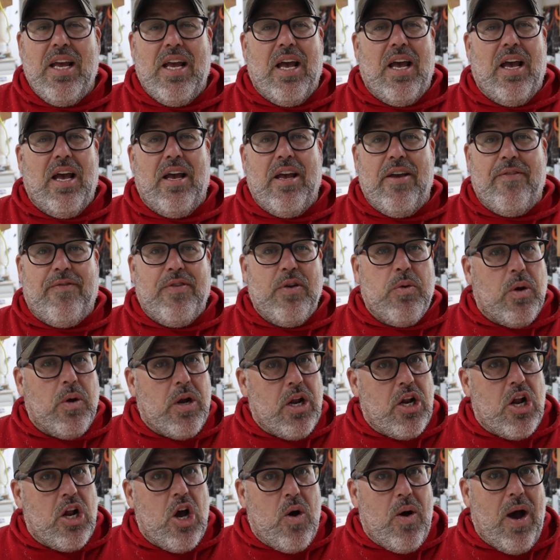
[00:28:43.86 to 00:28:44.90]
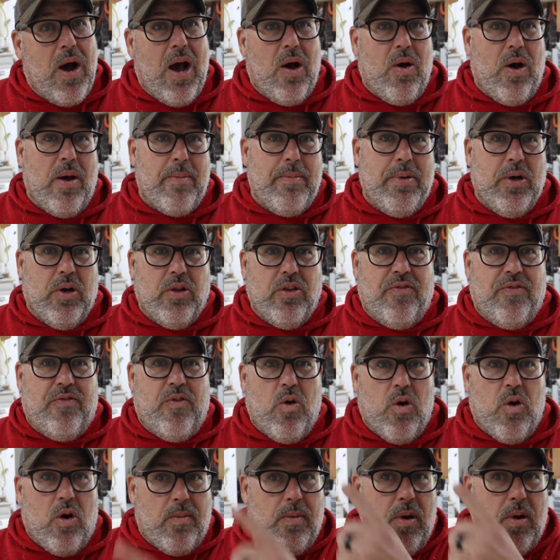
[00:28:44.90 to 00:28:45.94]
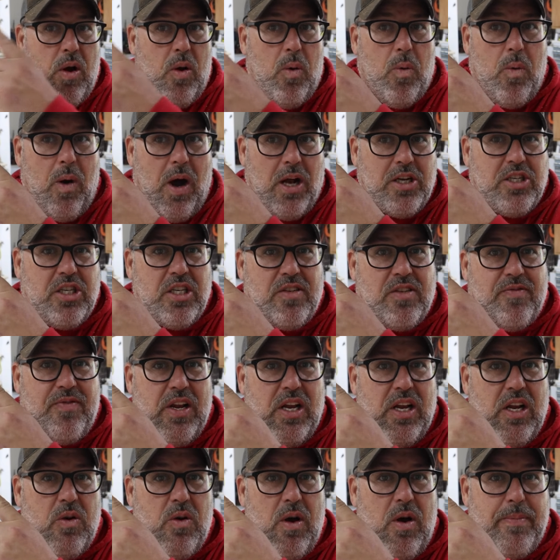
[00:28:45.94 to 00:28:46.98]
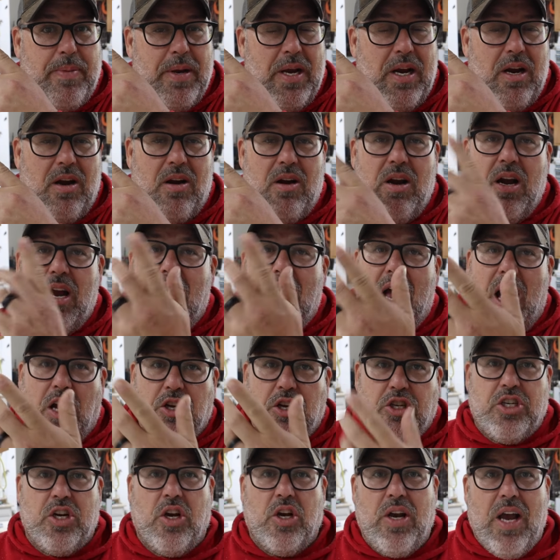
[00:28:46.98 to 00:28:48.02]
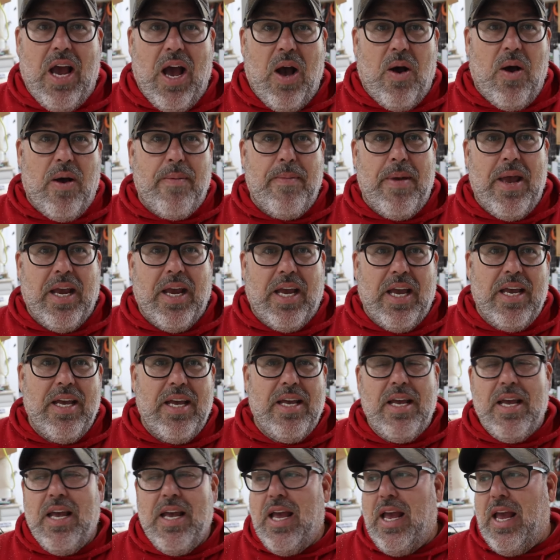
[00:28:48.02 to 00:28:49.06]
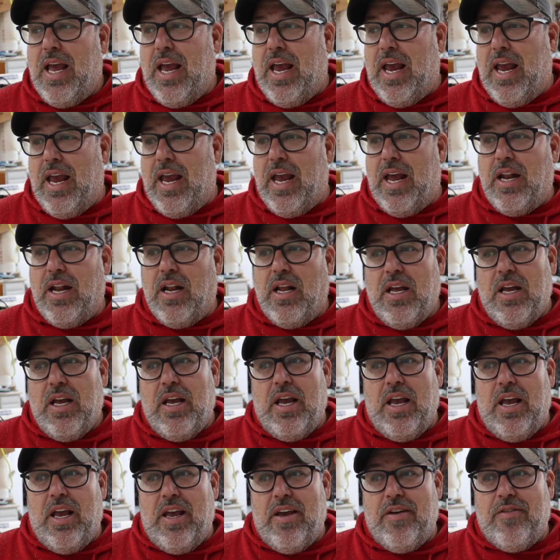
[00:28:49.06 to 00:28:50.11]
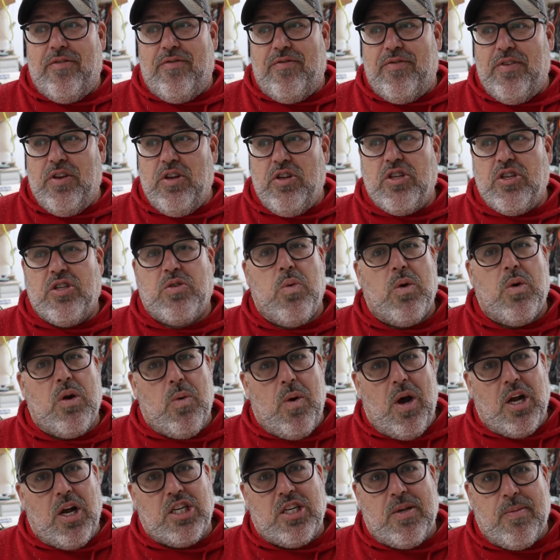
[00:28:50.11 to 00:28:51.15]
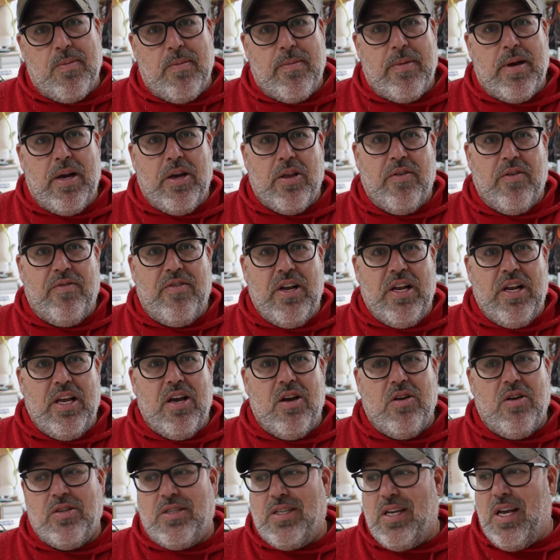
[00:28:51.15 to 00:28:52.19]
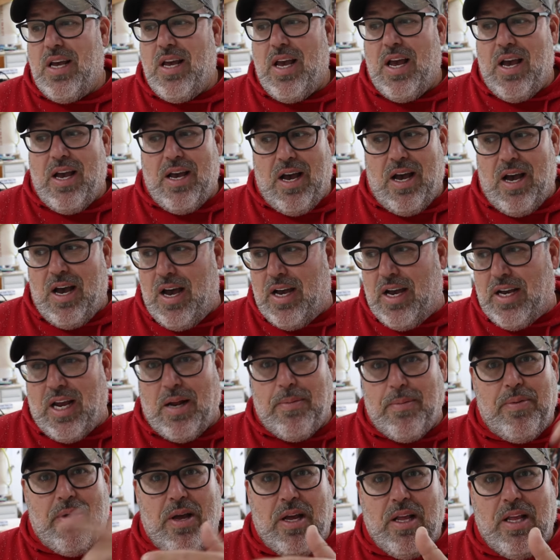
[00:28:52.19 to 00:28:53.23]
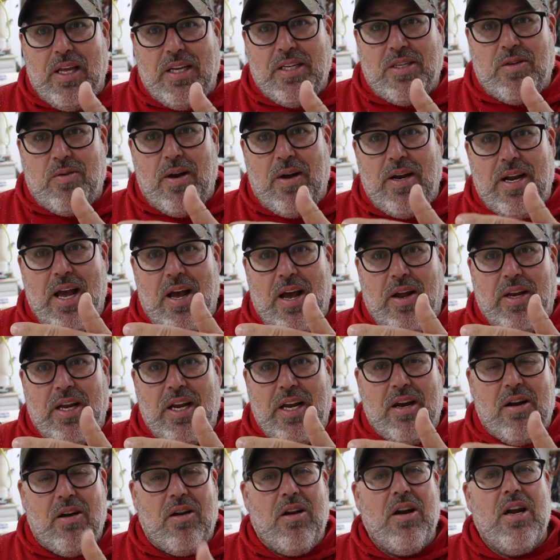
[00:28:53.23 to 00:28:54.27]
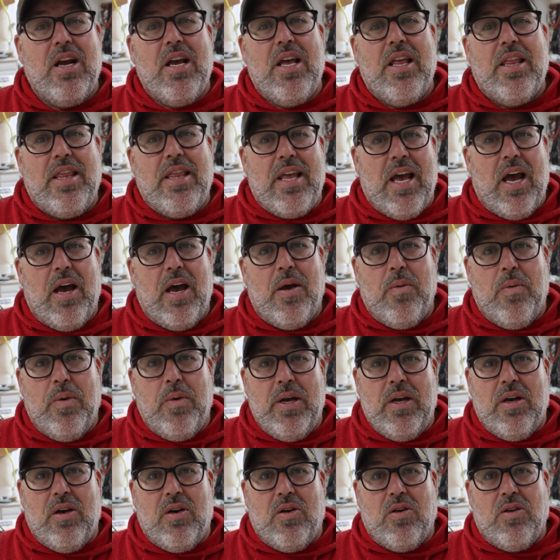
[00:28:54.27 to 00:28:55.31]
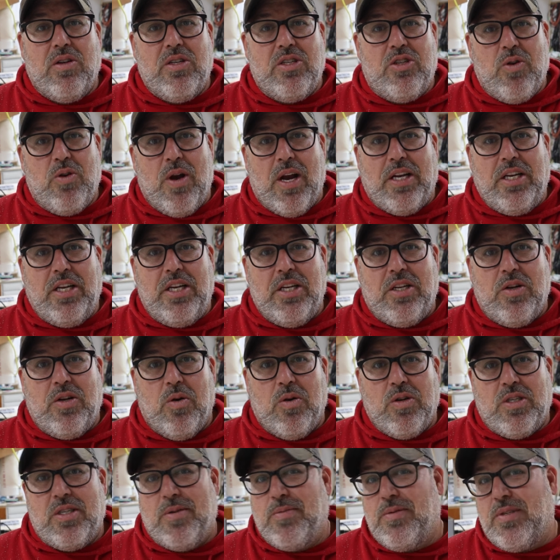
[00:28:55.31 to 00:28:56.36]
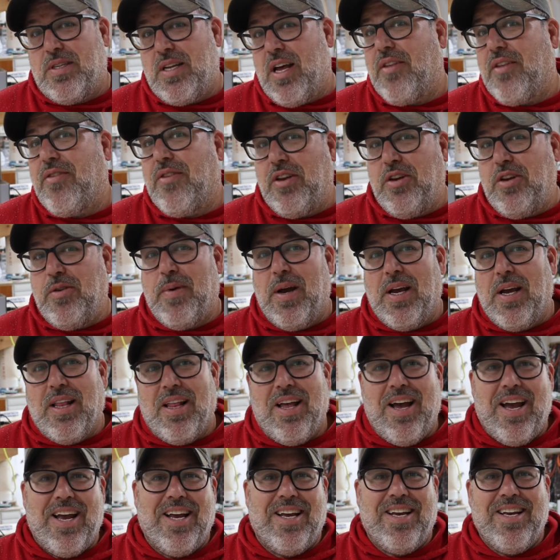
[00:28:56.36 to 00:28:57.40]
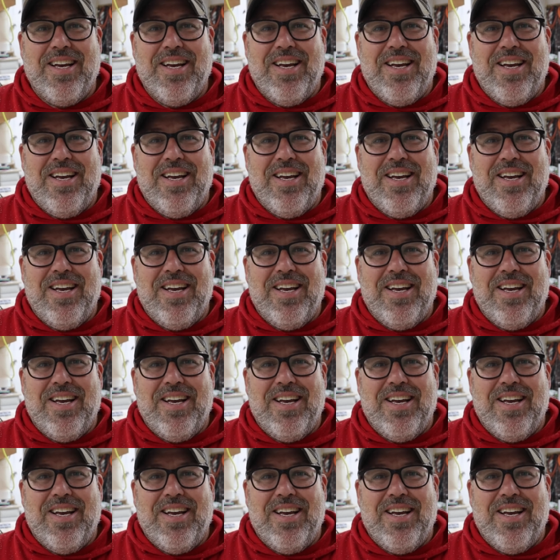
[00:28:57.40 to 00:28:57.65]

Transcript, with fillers: uh, if you want to know how I build the form watch this video up here I'll show you how I make it and if you just want to watch some of my other videos uh, I got a playlist right down here that will direct you towards some stuff that you might like.